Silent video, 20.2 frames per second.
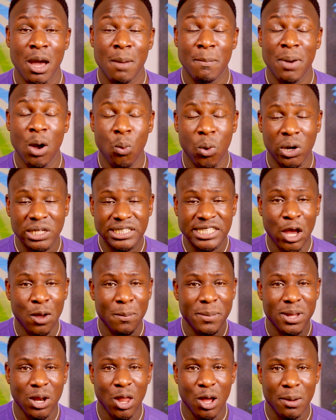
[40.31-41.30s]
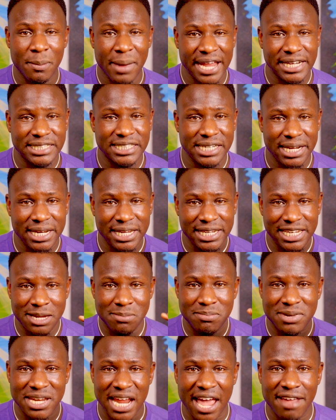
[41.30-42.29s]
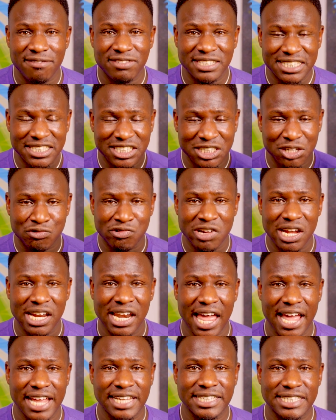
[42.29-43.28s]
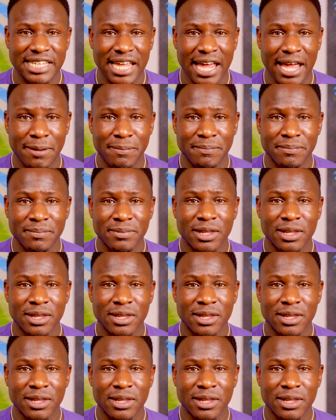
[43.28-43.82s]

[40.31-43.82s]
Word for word: But what's helped me along my journey, deep divers, is to realize that